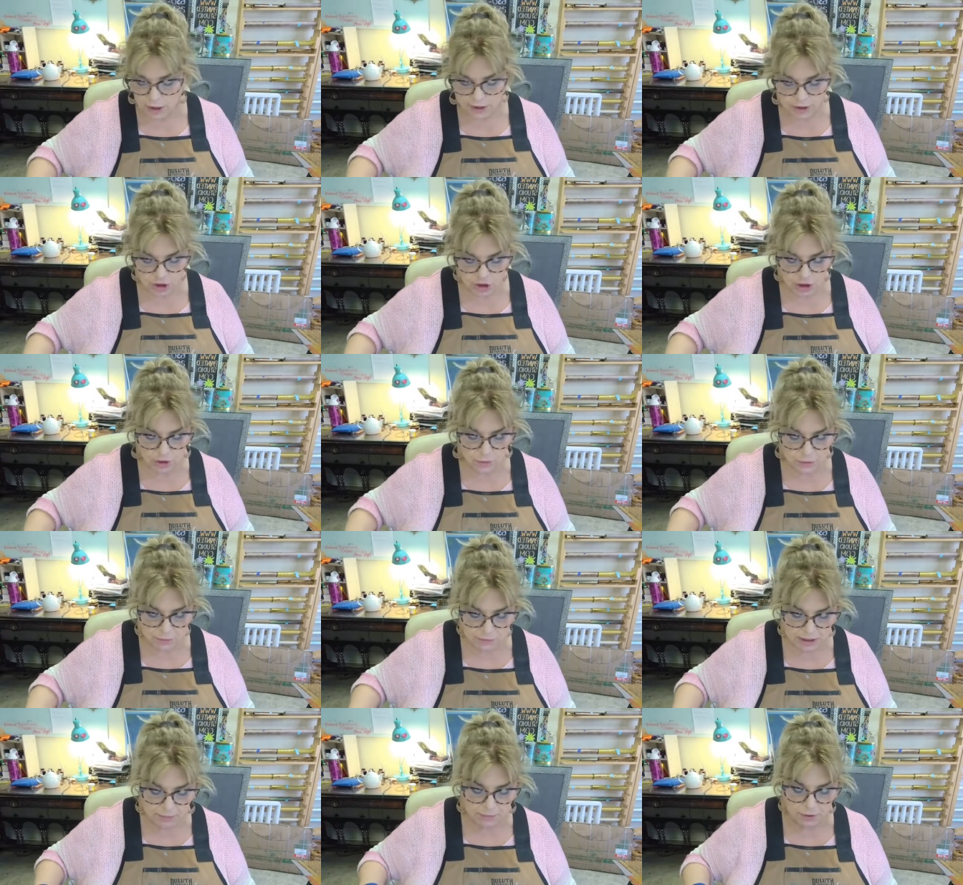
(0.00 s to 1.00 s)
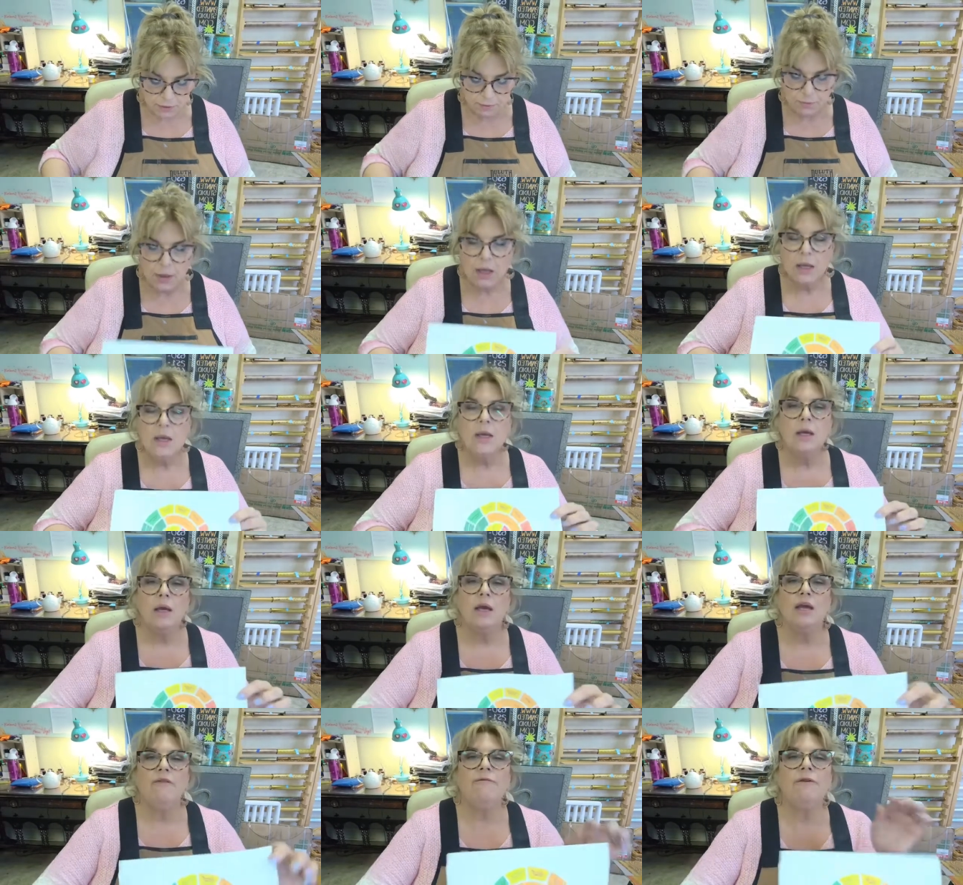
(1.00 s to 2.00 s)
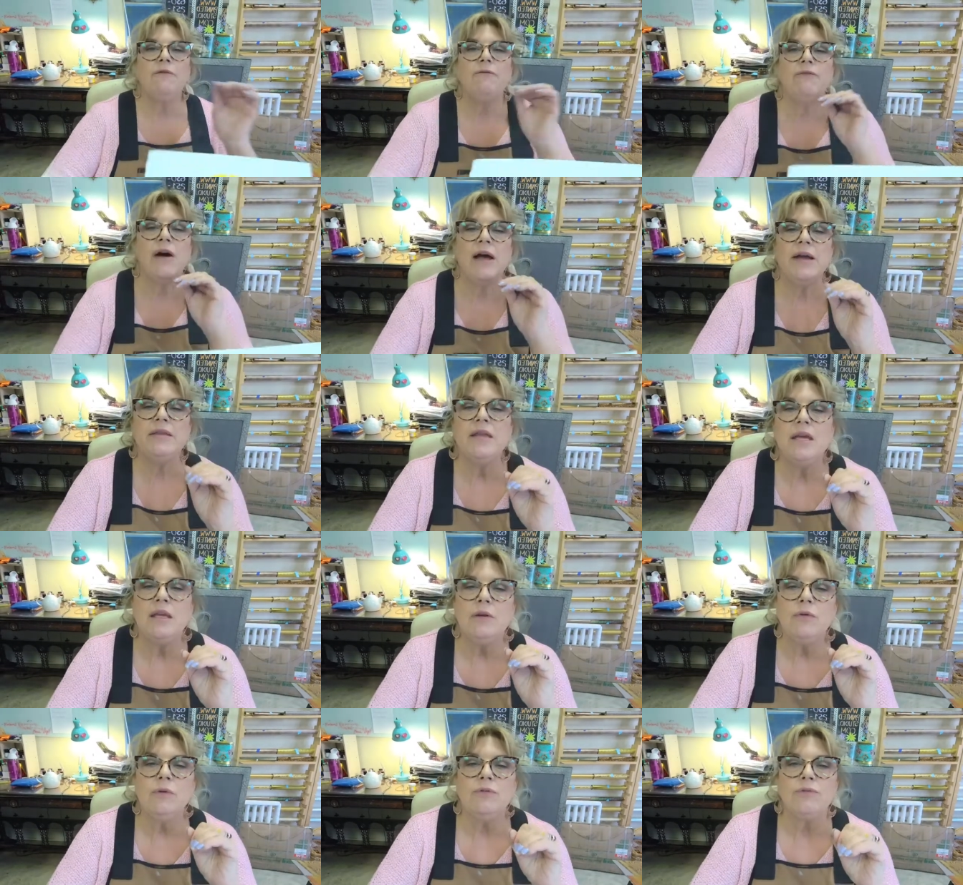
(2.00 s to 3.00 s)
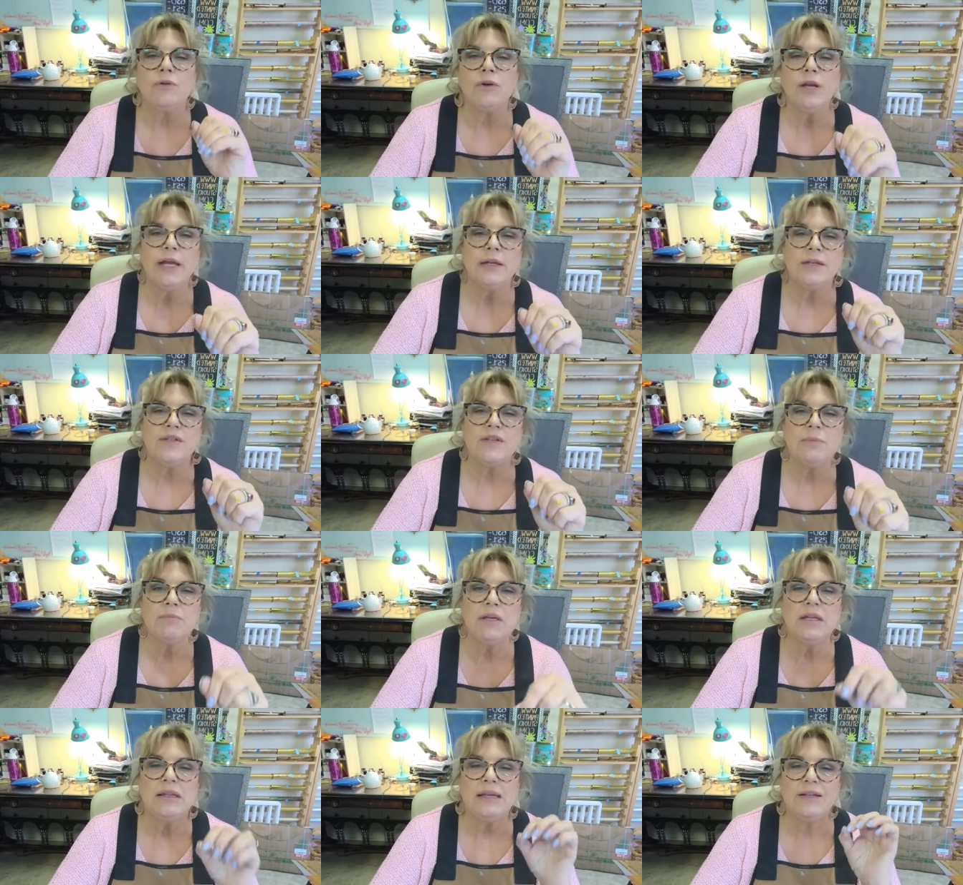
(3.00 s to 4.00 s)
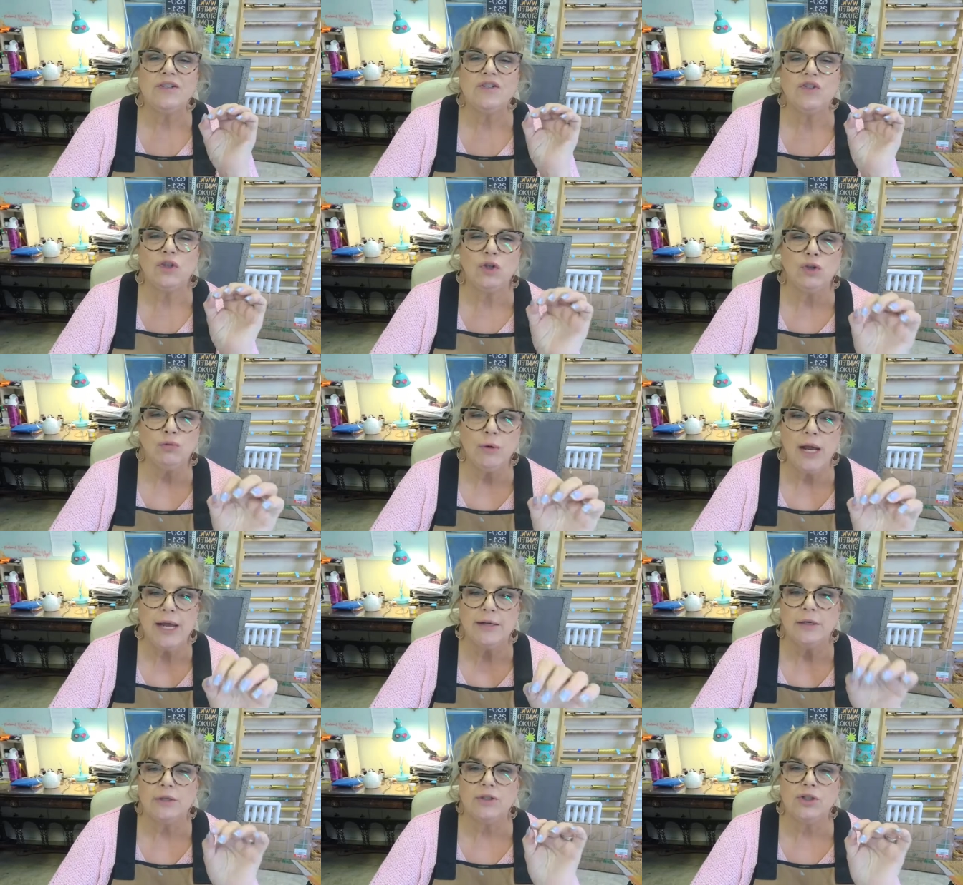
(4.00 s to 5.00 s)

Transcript: to share with people. If you find that you have created something that is too red,